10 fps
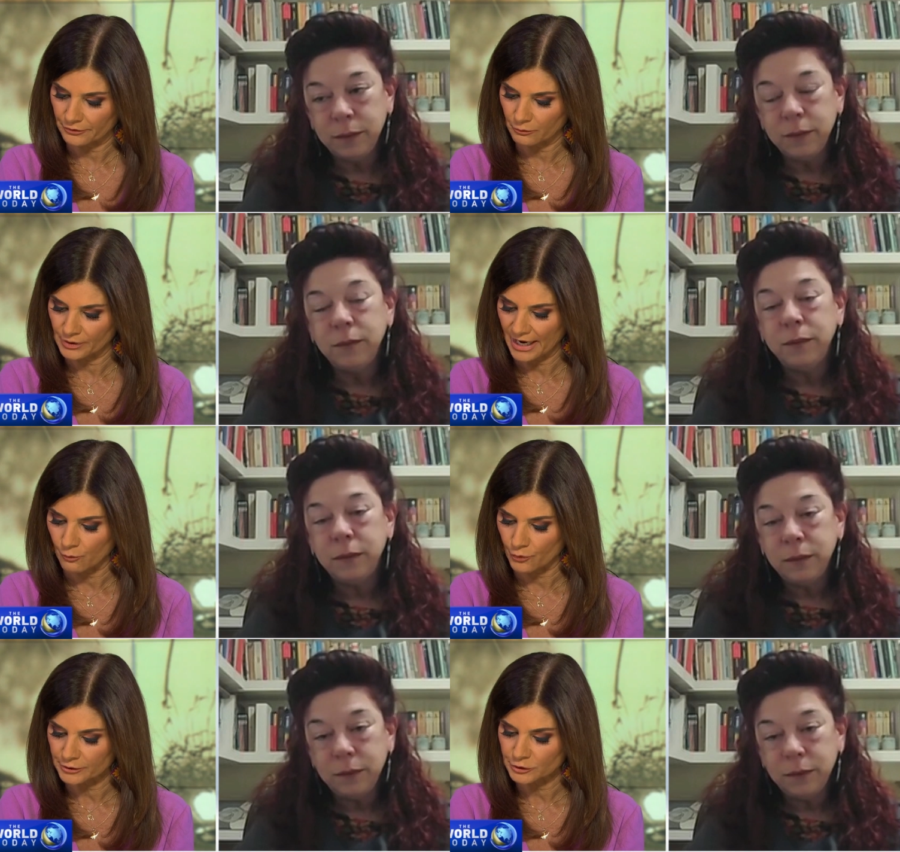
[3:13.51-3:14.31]
Speaker 1: When I
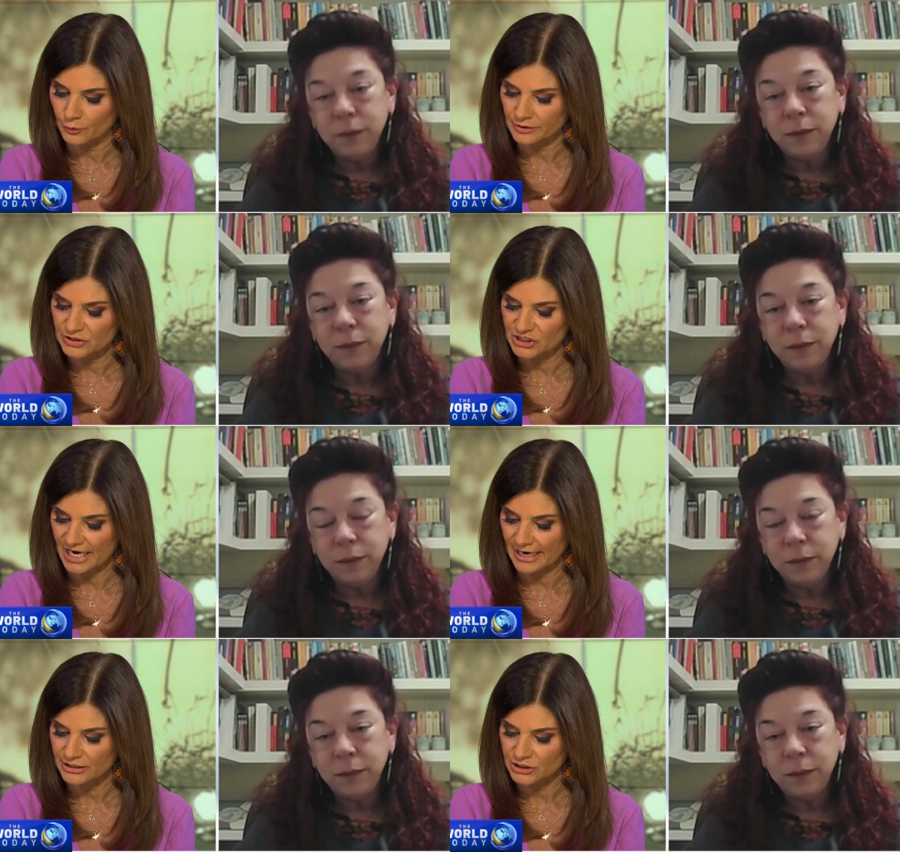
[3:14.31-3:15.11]
work towards
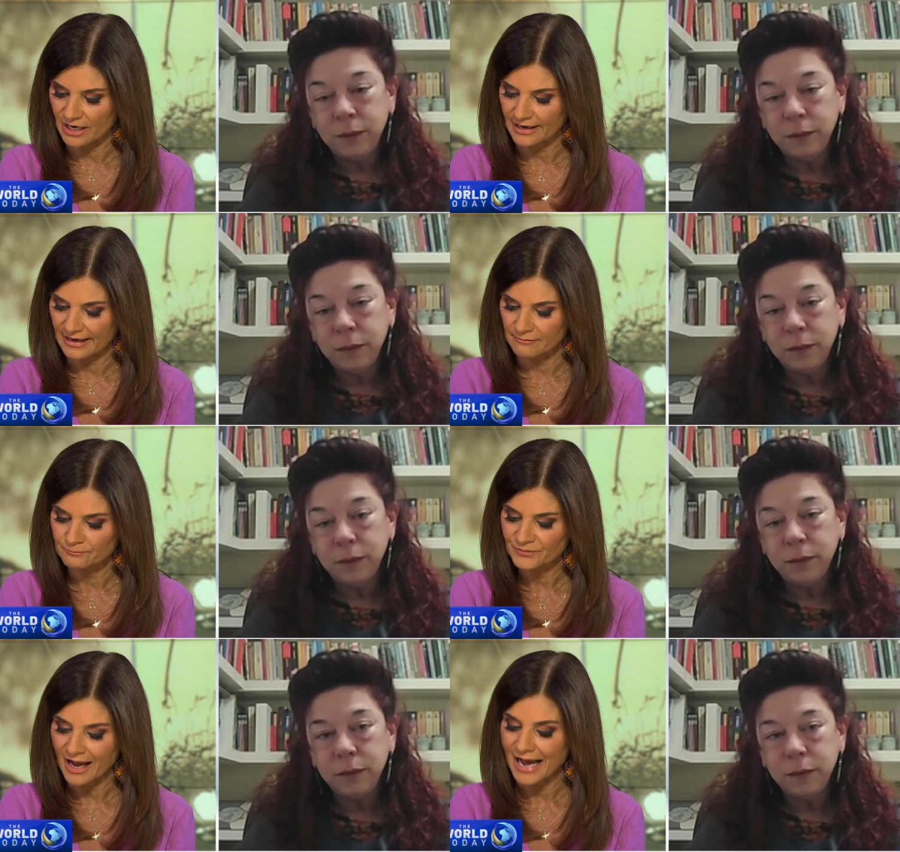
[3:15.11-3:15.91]
change, I, am,
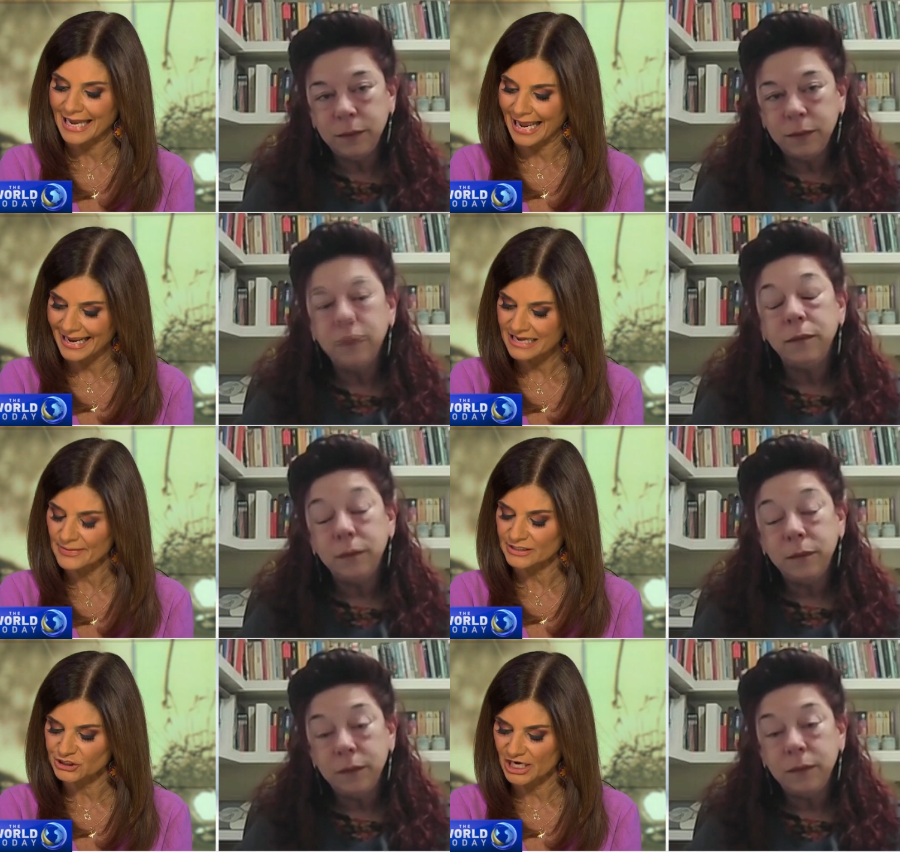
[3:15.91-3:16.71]
I aim
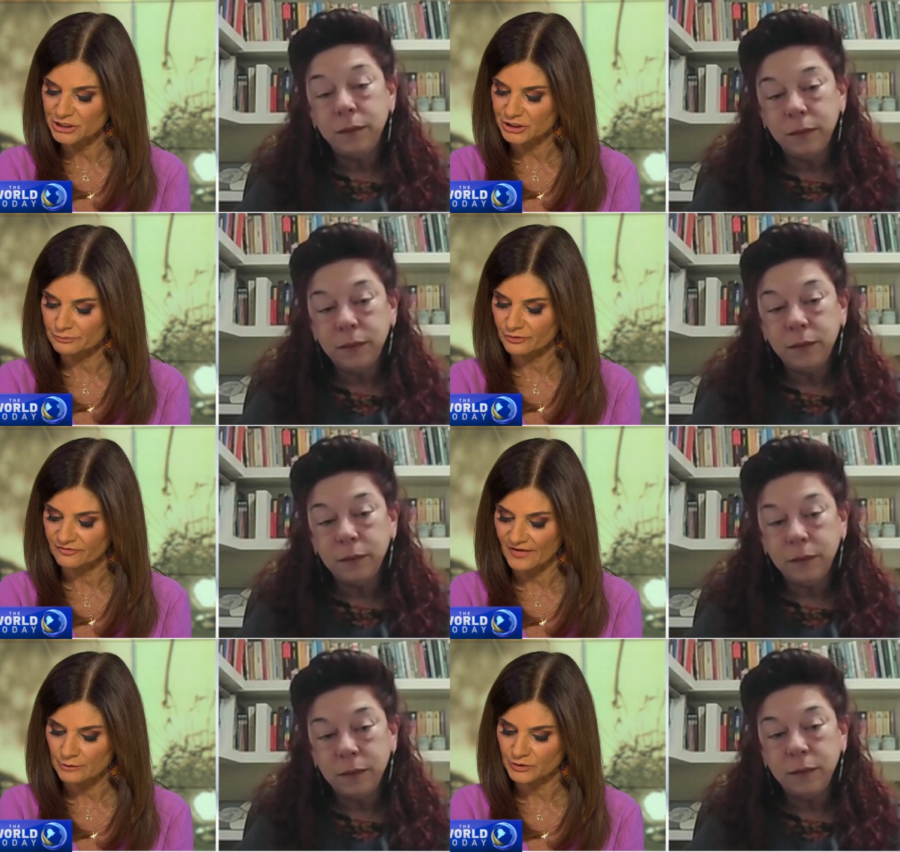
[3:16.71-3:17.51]
at changing
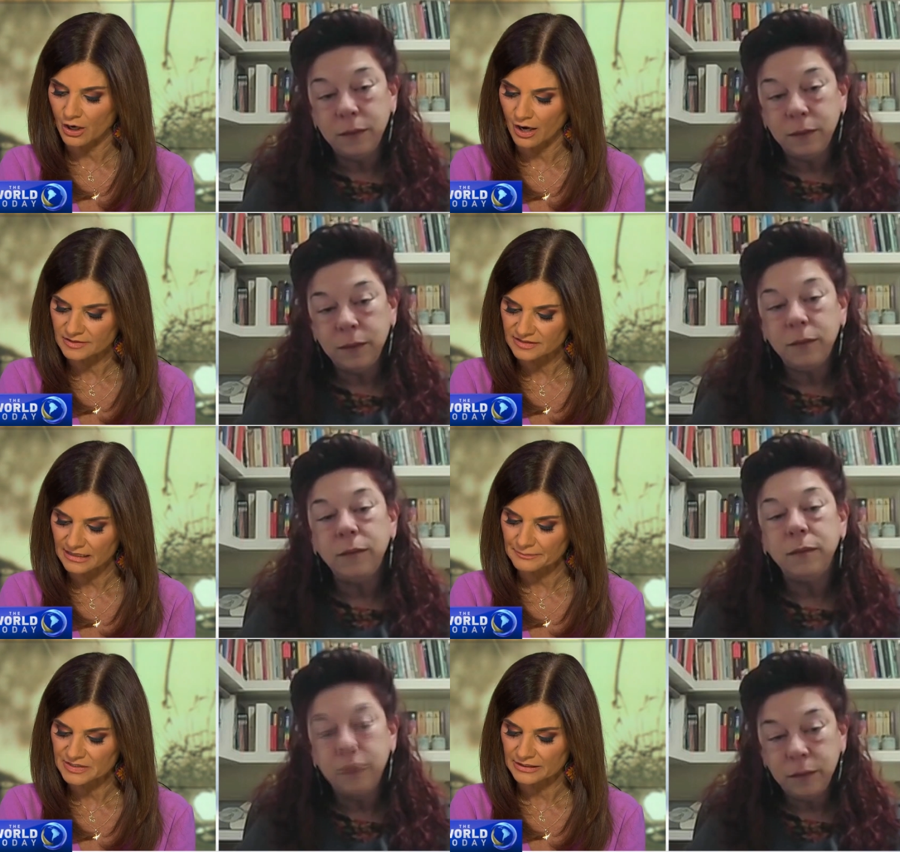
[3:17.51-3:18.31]
profound
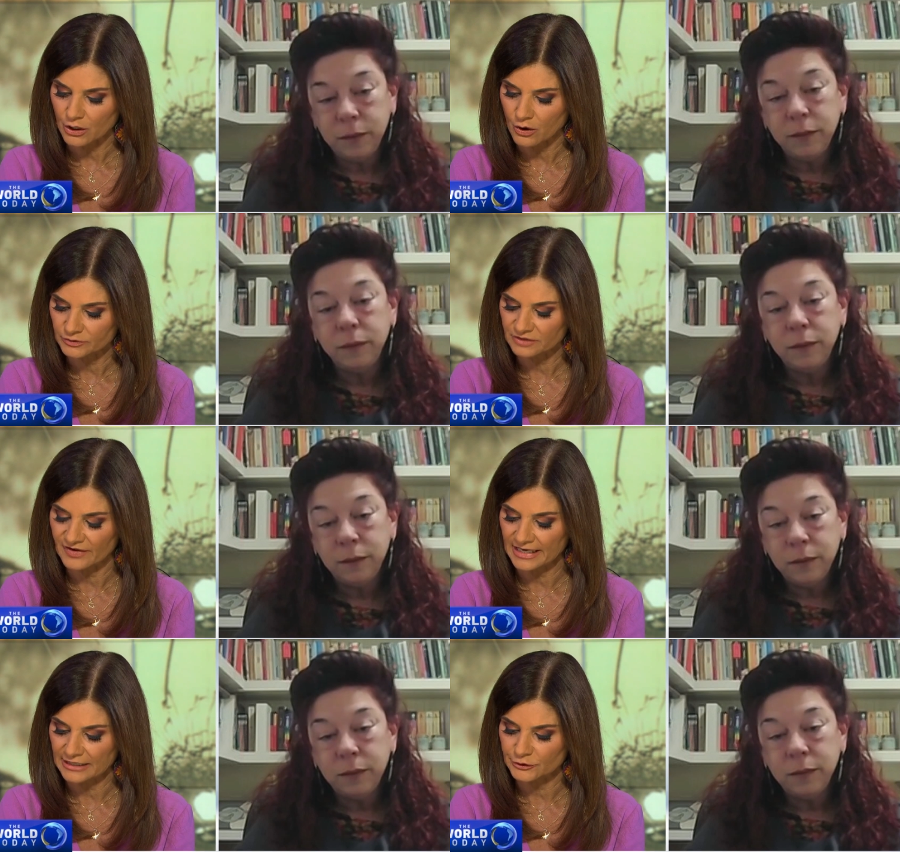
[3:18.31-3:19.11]
concepts and
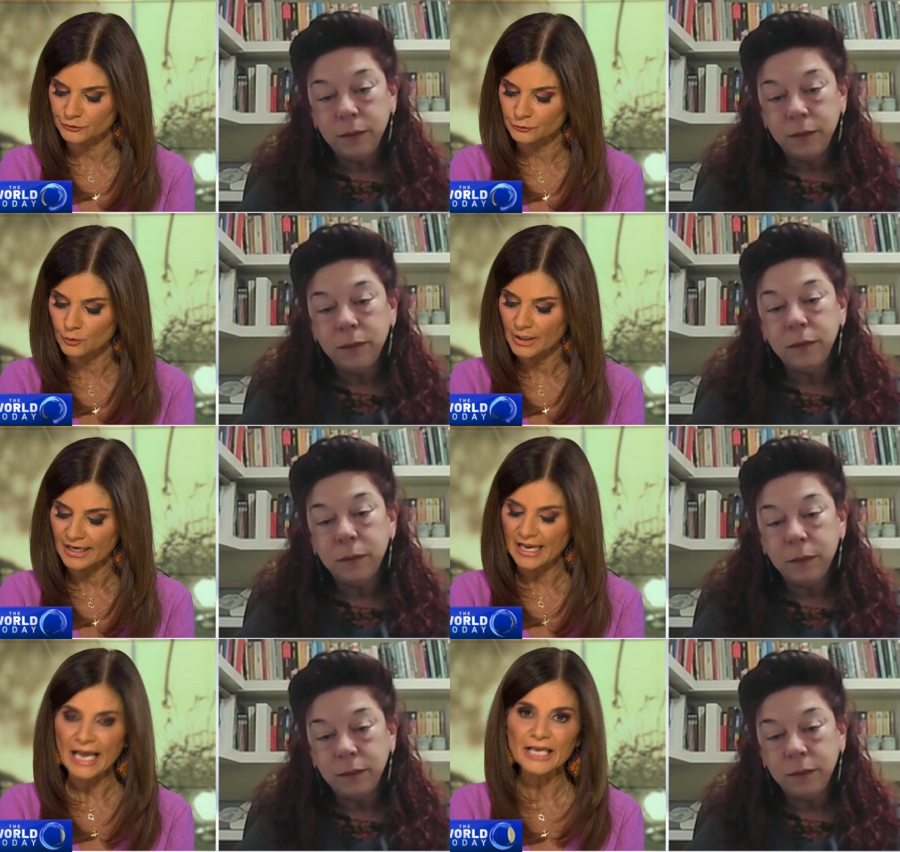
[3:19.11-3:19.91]
cultivating true
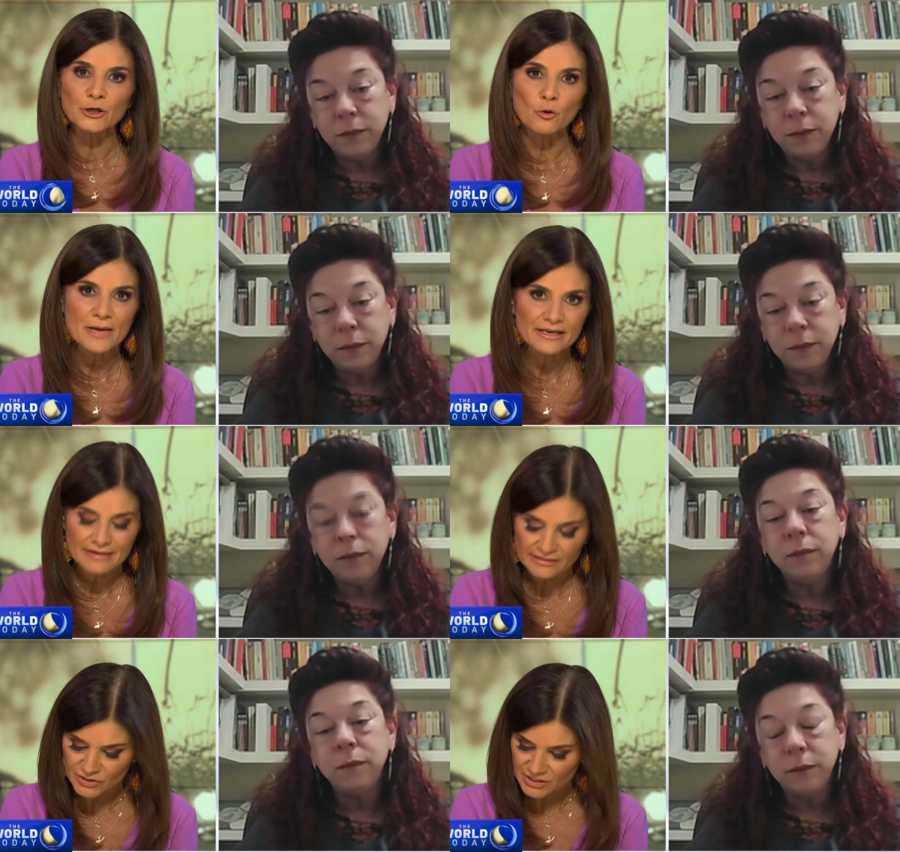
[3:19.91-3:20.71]

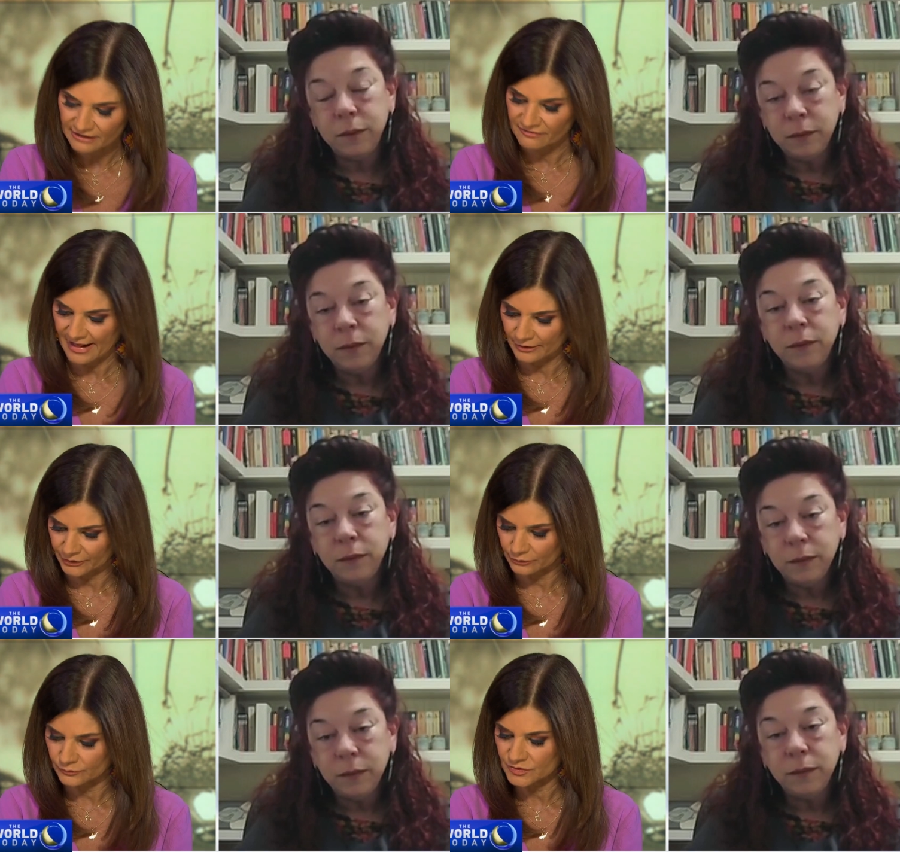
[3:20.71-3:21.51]
humanistic
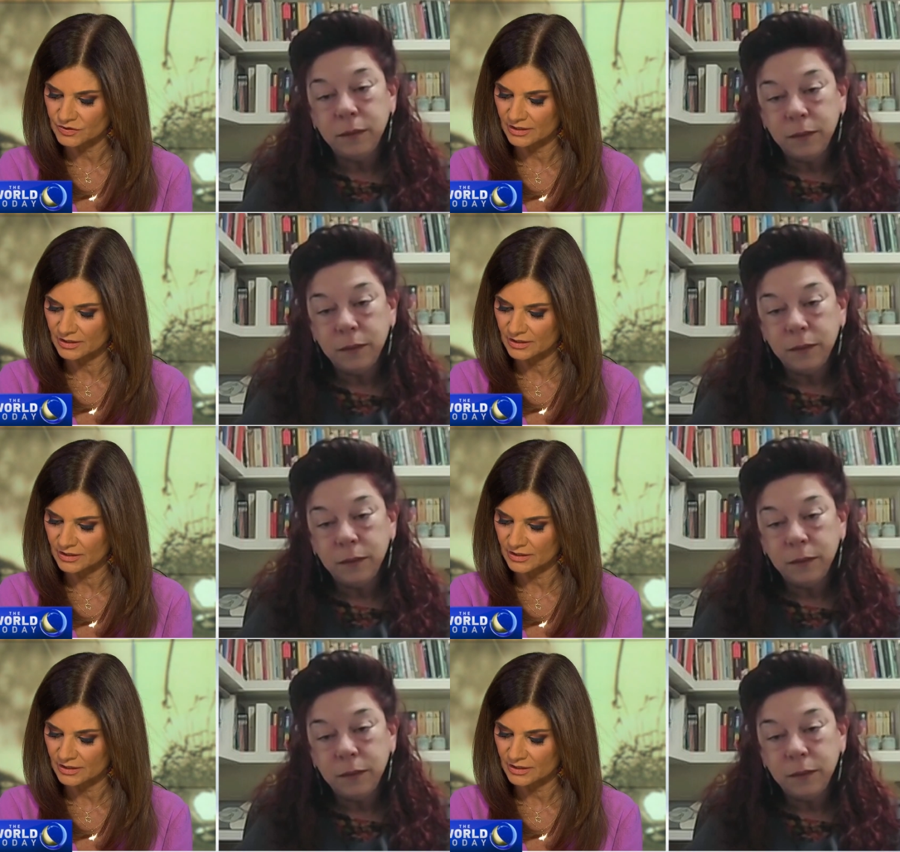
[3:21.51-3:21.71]
values,